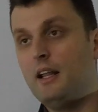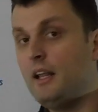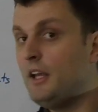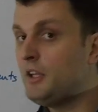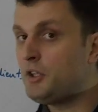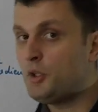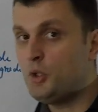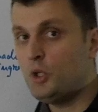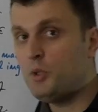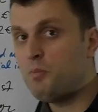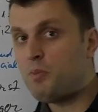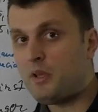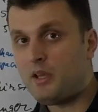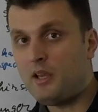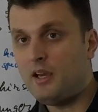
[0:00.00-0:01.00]
it could
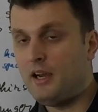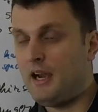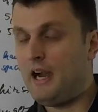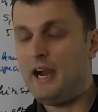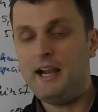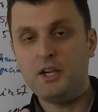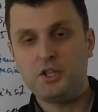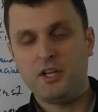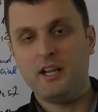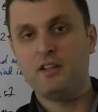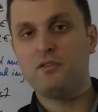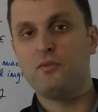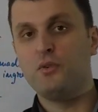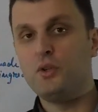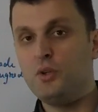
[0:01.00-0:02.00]
be a higher chance
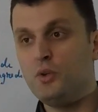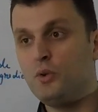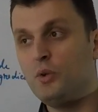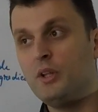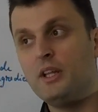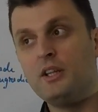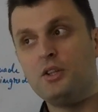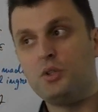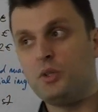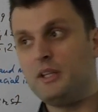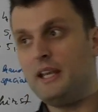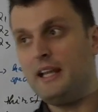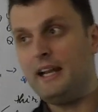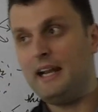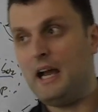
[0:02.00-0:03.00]
for you to
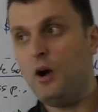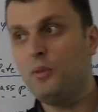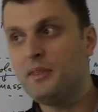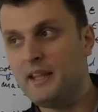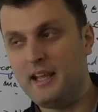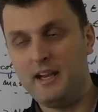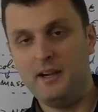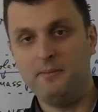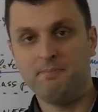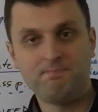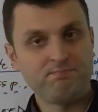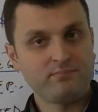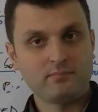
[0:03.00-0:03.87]
get it out there